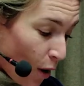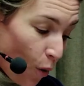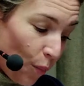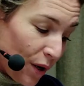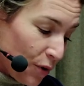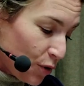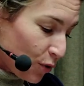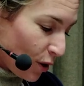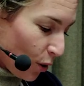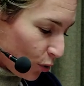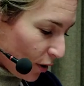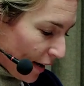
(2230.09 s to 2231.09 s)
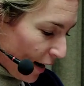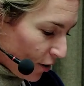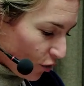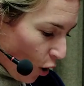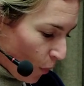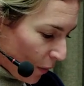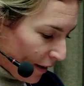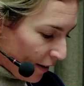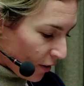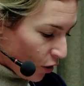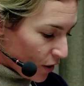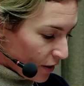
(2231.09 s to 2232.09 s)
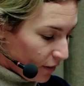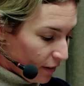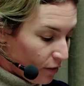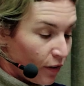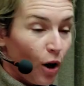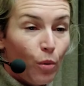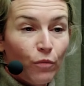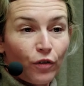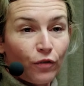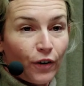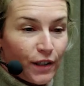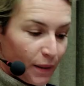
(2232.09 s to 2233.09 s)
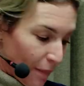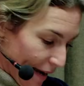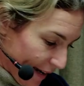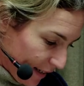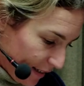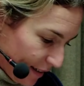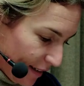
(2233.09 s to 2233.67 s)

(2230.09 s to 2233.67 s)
We used to go to a large open-air concert in Rome for 1st May,